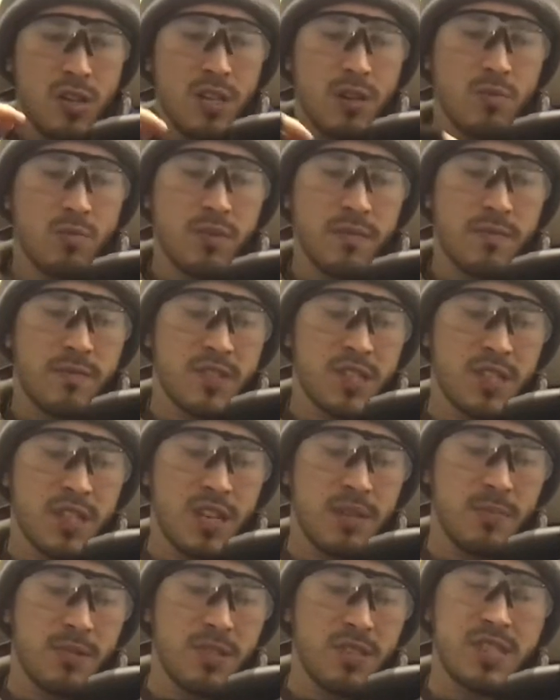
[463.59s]
With
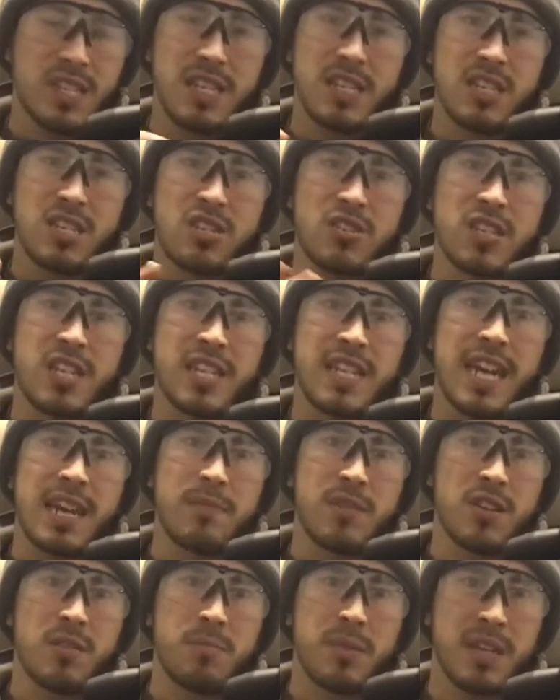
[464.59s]
snipers, you need
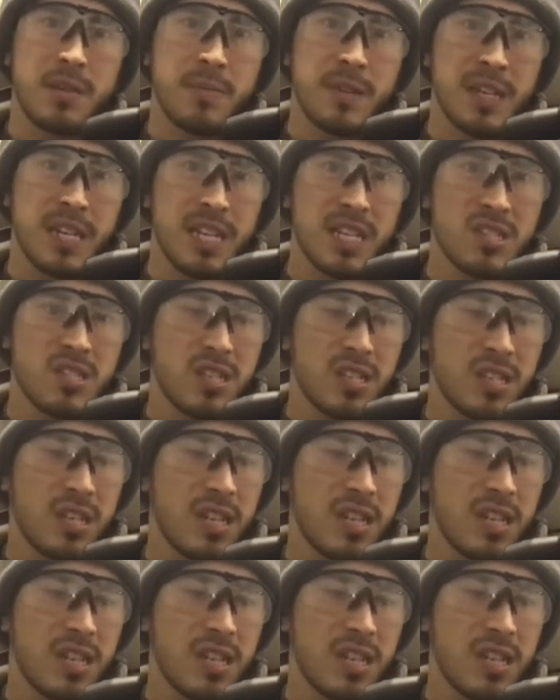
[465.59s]
heavier BBs